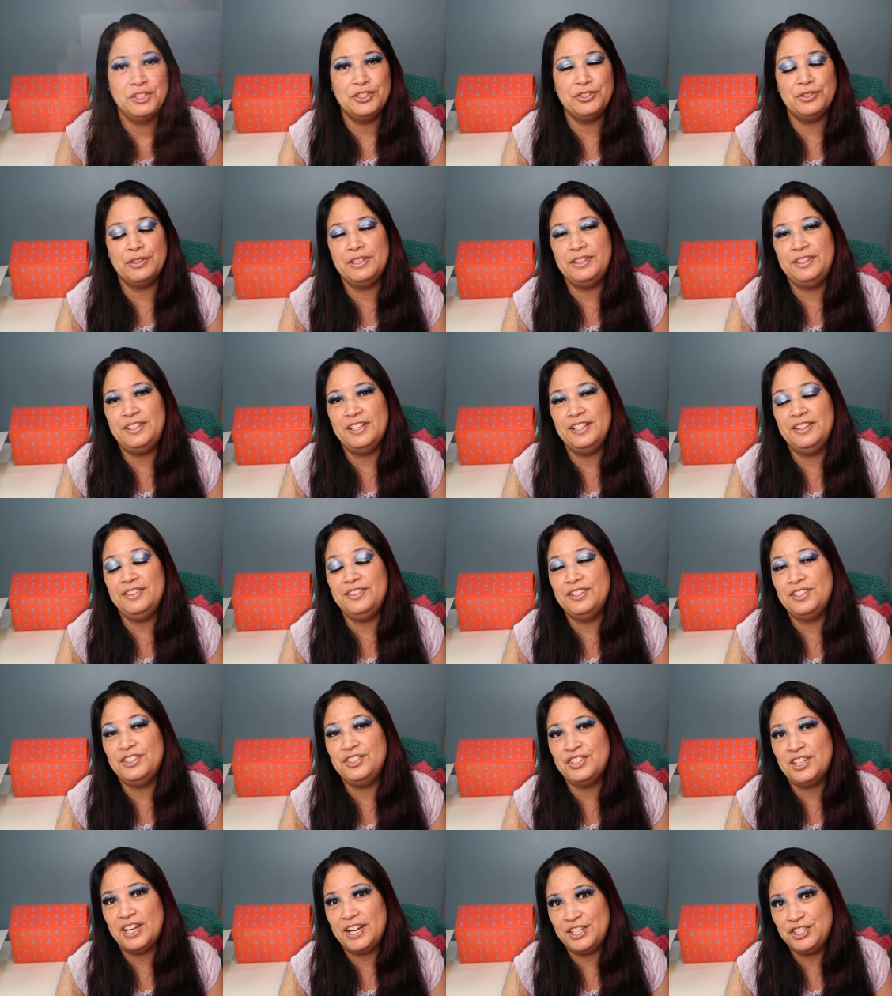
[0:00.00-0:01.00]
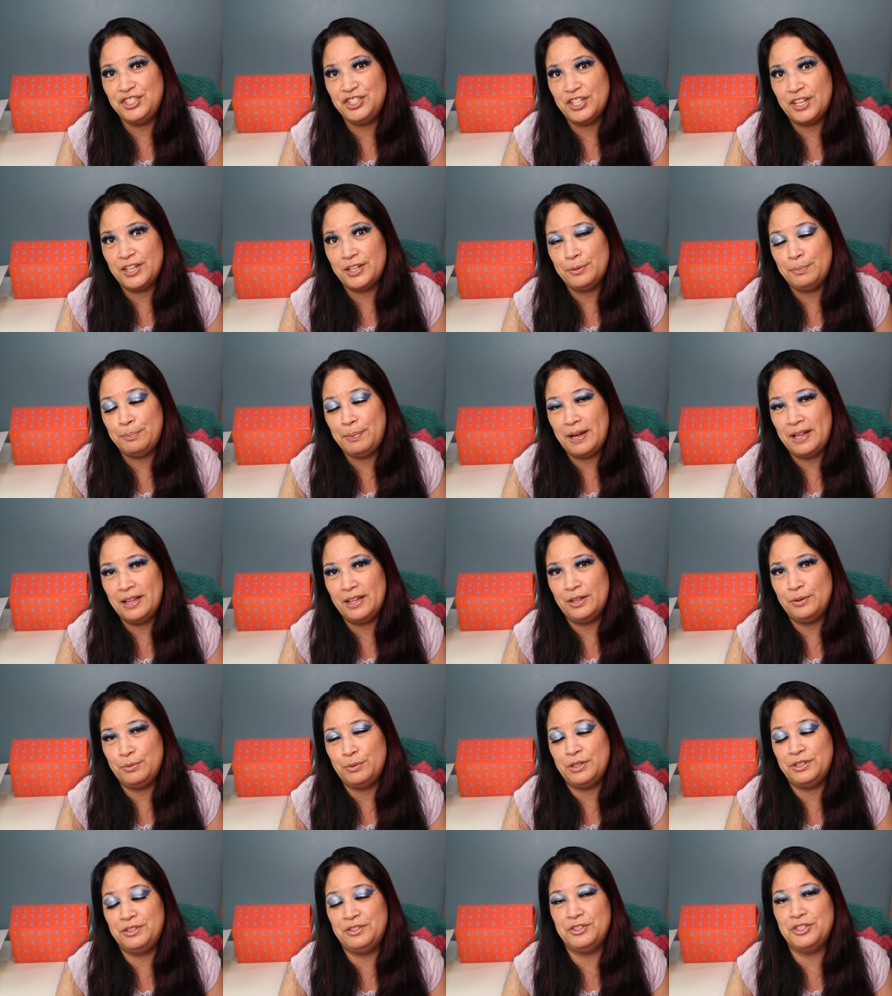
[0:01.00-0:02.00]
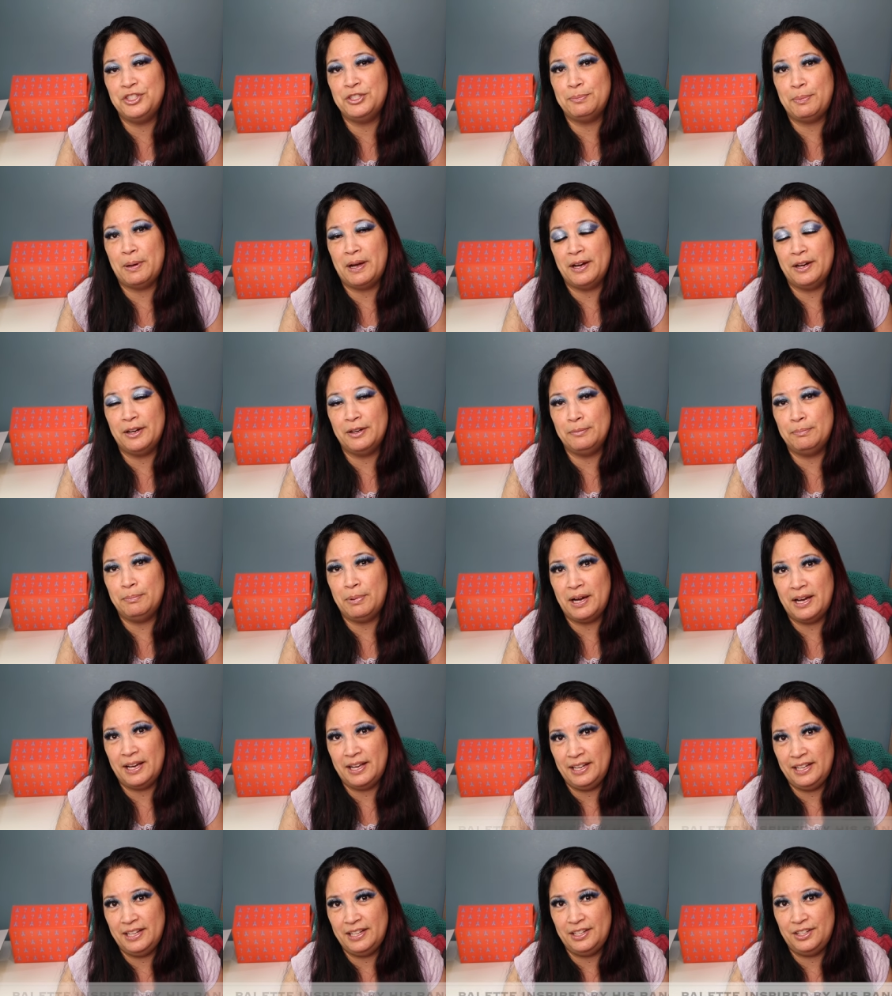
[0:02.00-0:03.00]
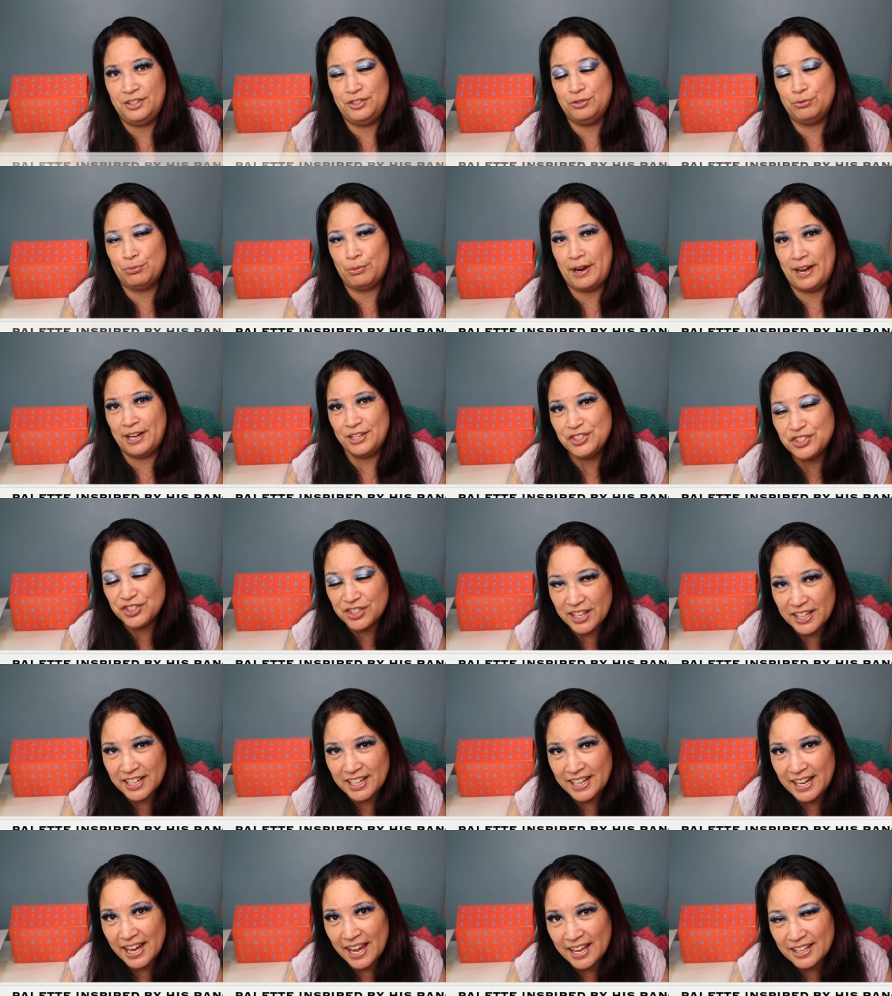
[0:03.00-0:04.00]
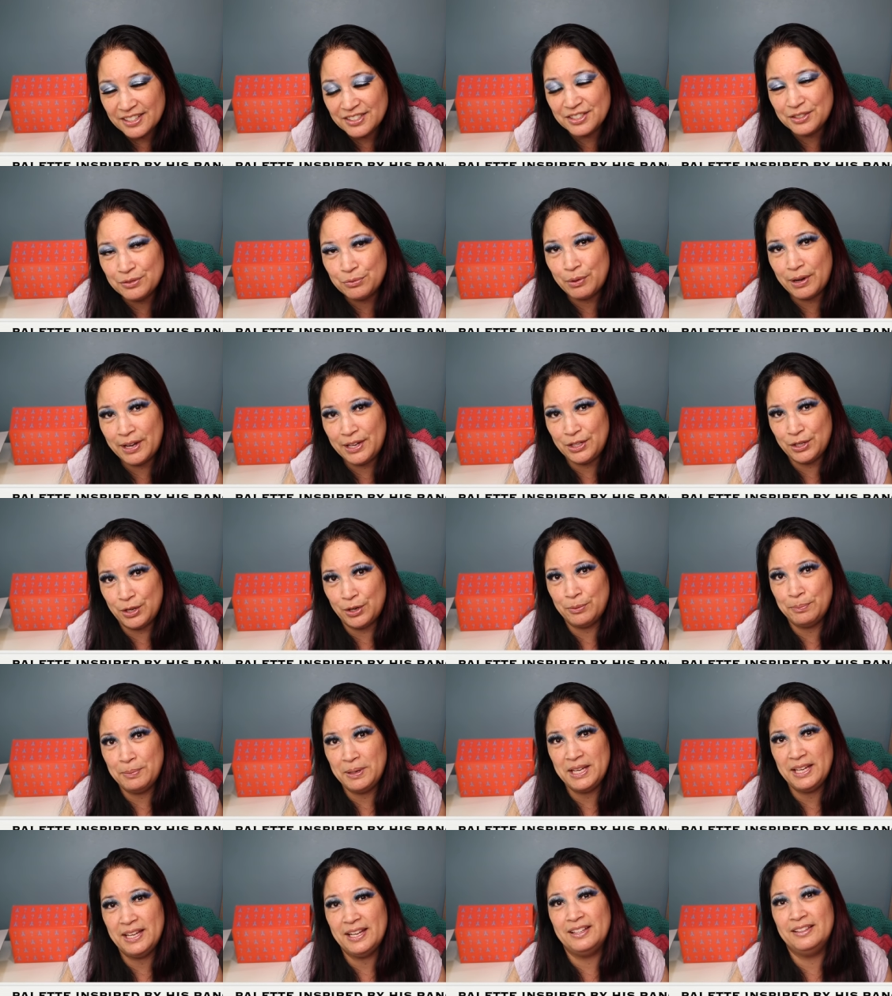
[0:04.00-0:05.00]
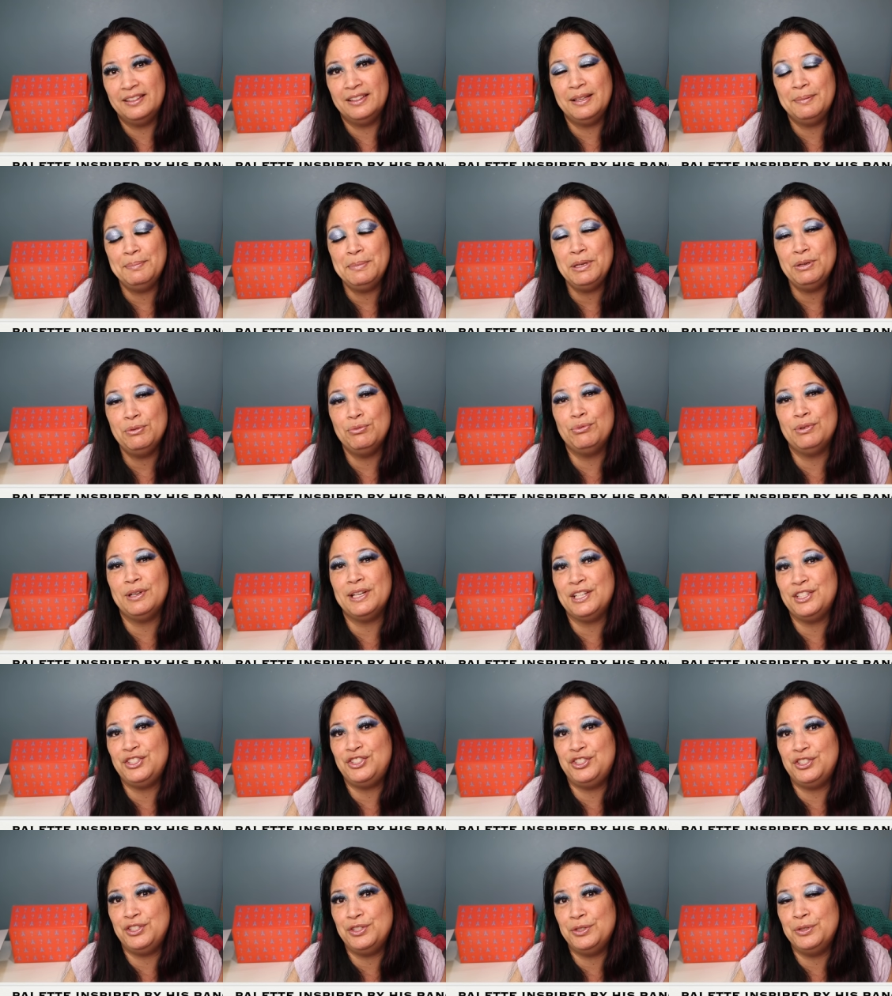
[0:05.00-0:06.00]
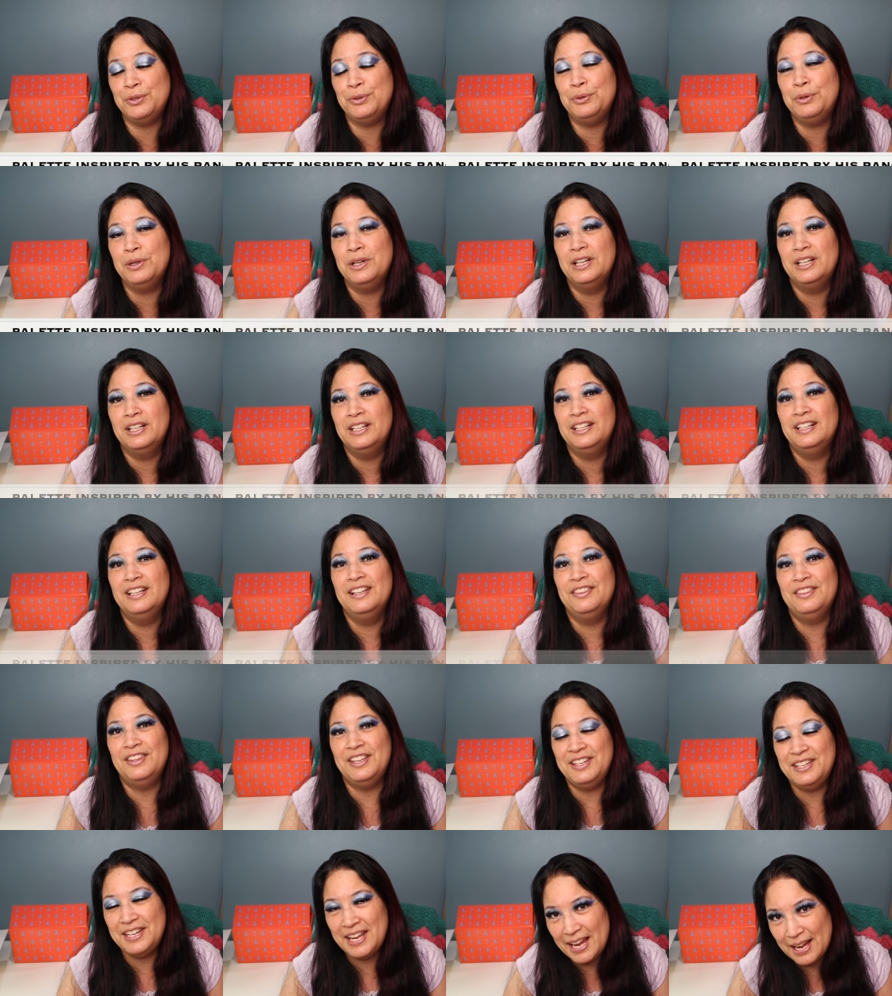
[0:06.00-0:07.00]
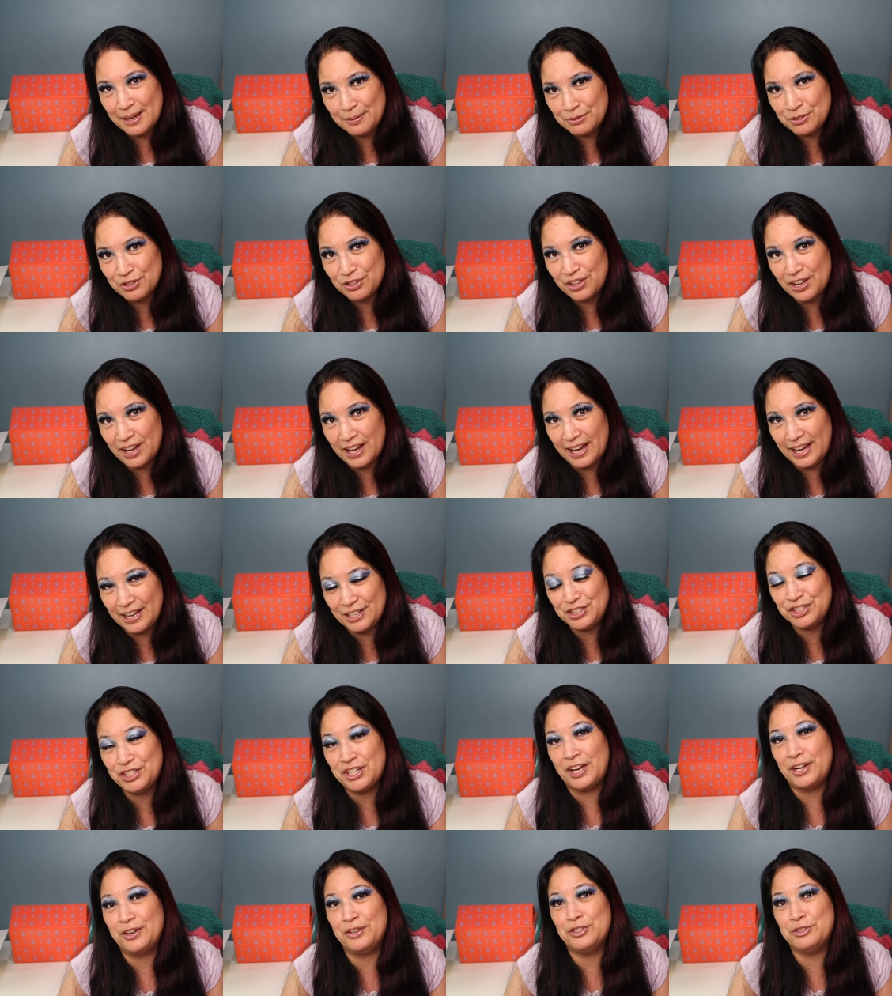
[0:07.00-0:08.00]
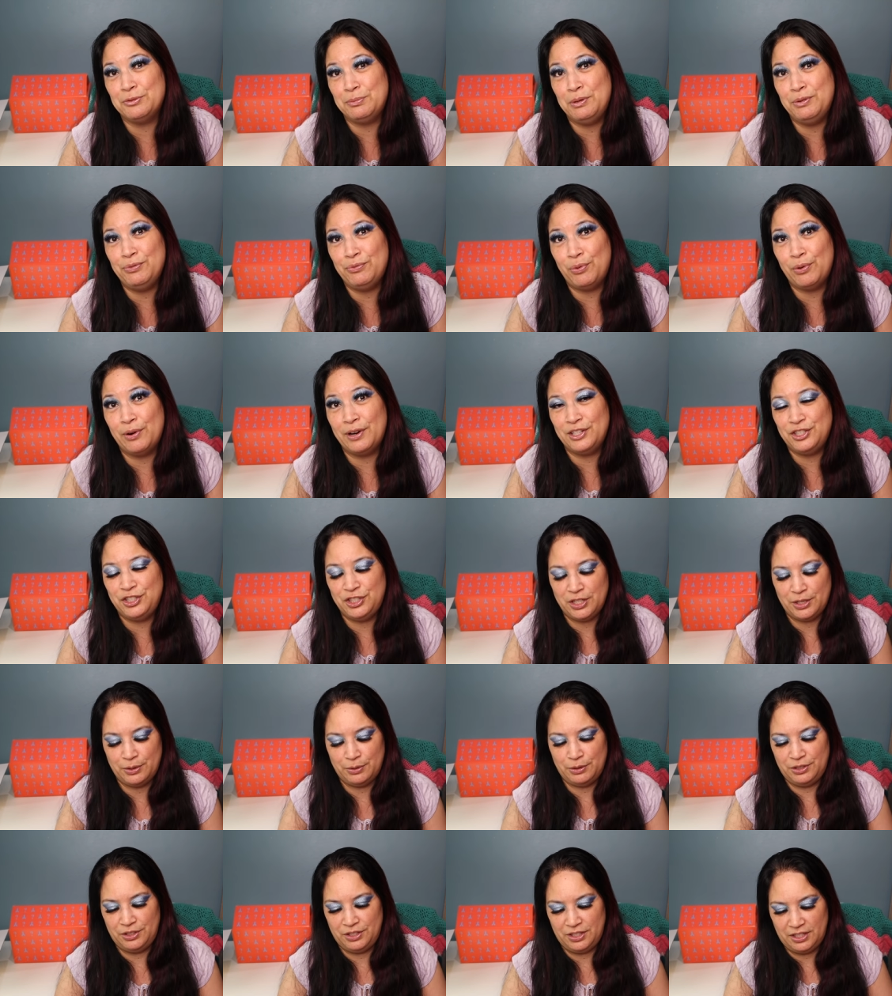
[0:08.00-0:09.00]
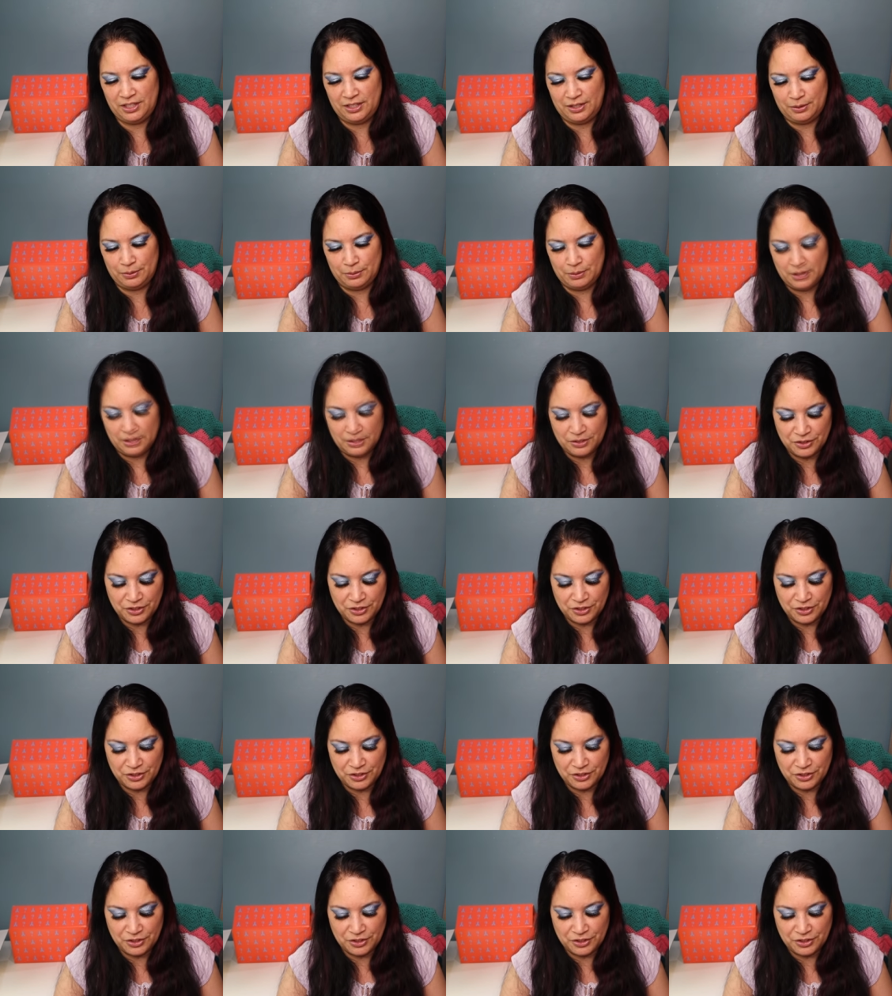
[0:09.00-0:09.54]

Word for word: So I think this eyeshadow palette was inspired by his ranch that he has in Wyoming. And let me read you the names of the eyeshadows before I show it to you.